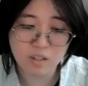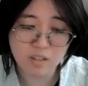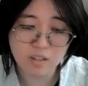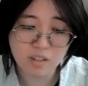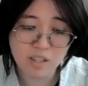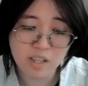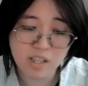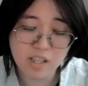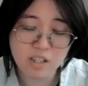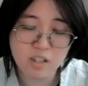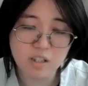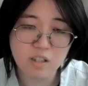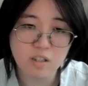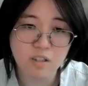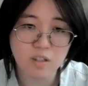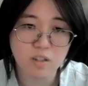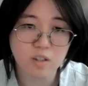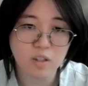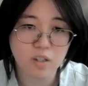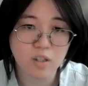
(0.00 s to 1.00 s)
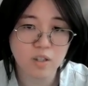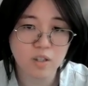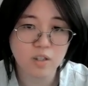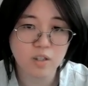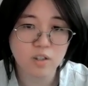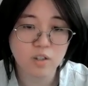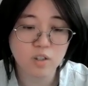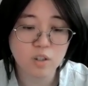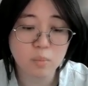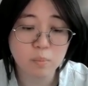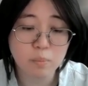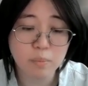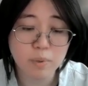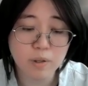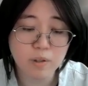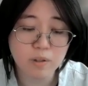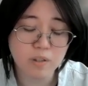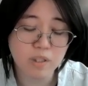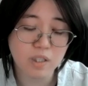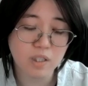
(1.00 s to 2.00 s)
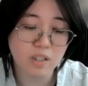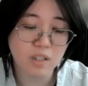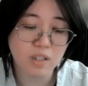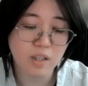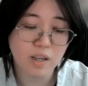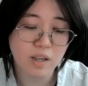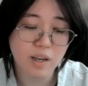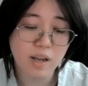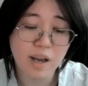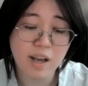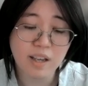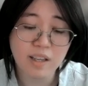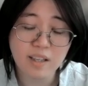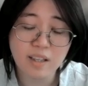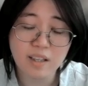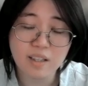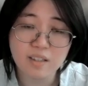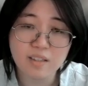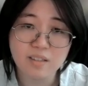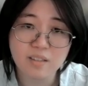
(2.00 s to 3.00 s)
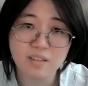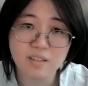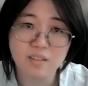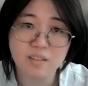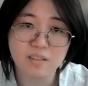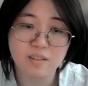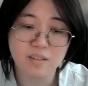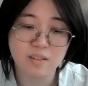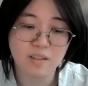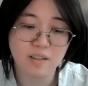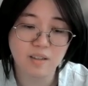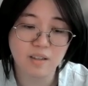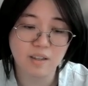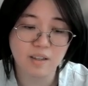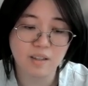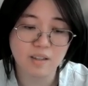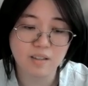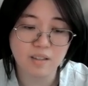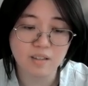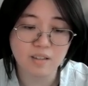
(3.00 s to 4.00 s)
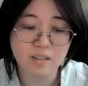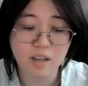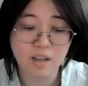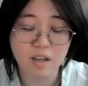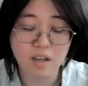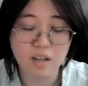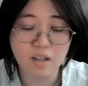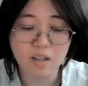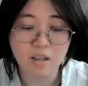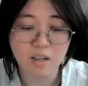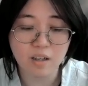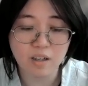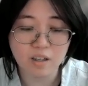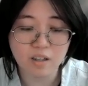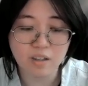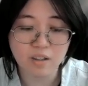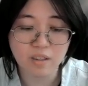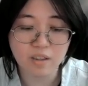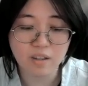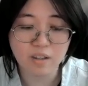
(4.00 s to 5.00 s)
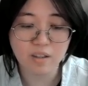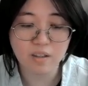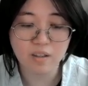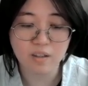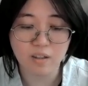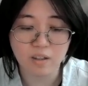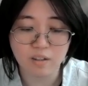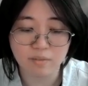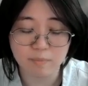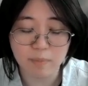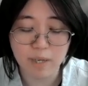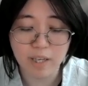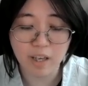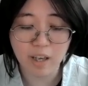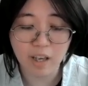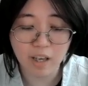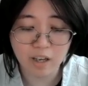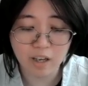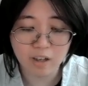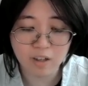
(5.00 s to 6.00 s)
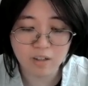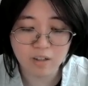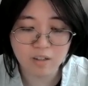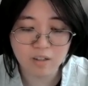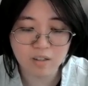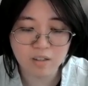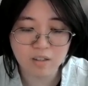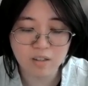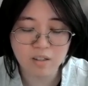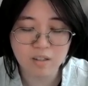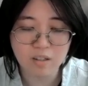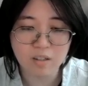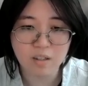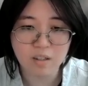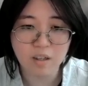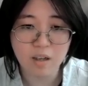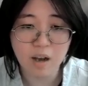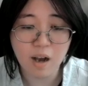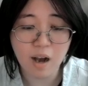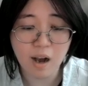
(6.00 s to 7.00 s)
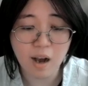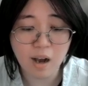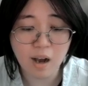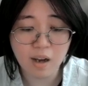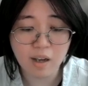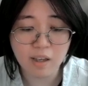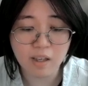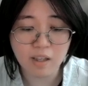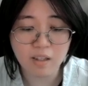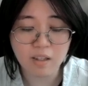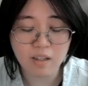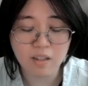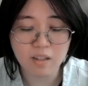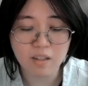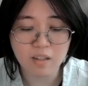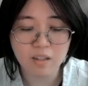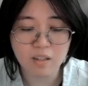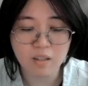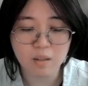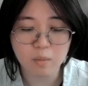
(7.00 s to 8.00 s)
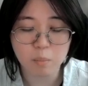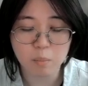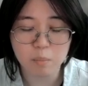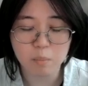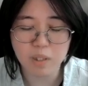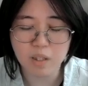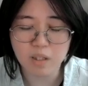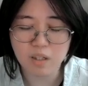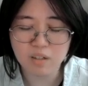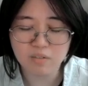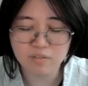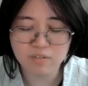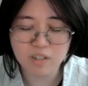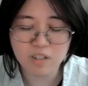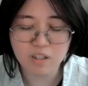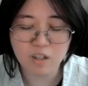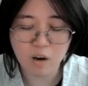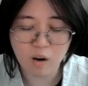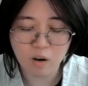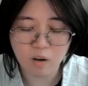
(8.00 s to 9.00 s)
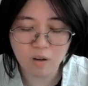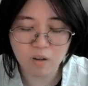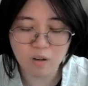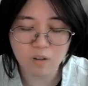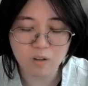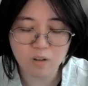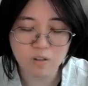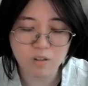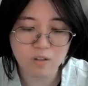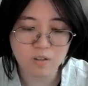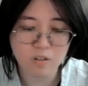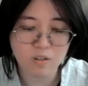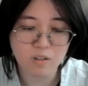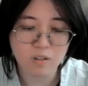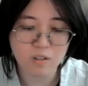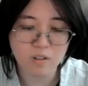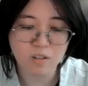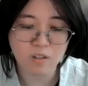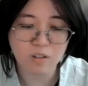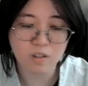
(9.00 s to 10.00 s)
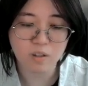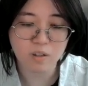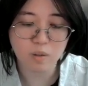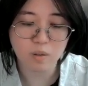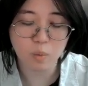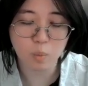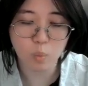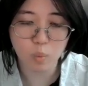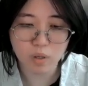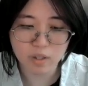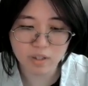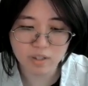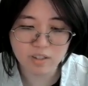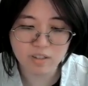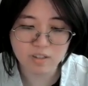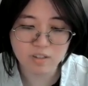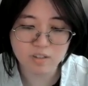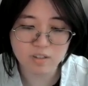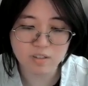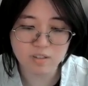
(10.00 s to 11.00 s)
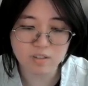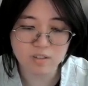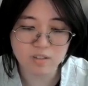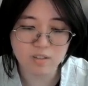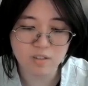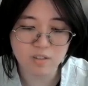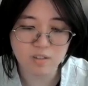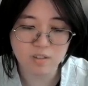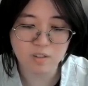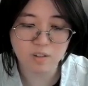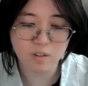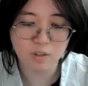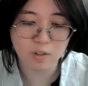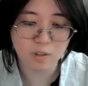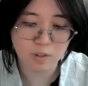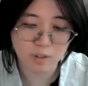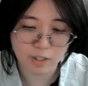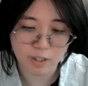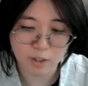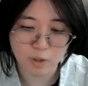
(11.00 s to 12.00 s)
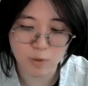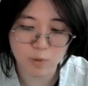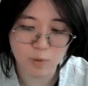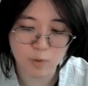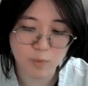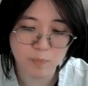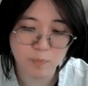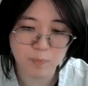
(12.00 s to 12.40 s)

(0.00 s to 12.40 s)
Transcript: Then you buried a kiss in the dark earth of my hair. I believed it all. What else would I do?